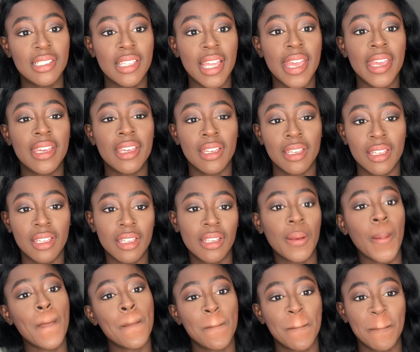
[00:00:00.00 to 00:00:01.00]
they can,
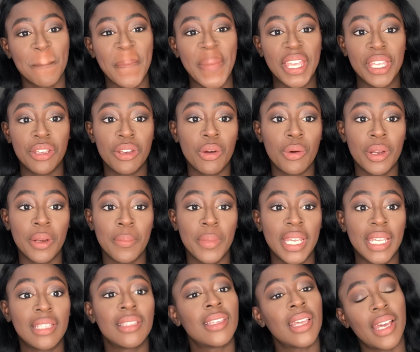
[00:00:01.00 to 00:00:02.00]

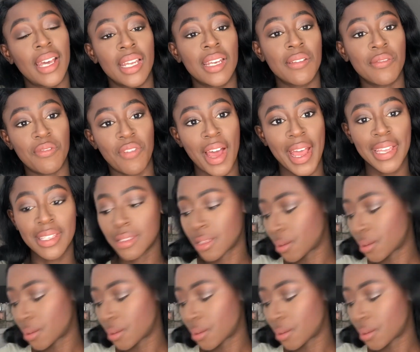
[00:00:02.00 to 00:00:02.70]
they can invite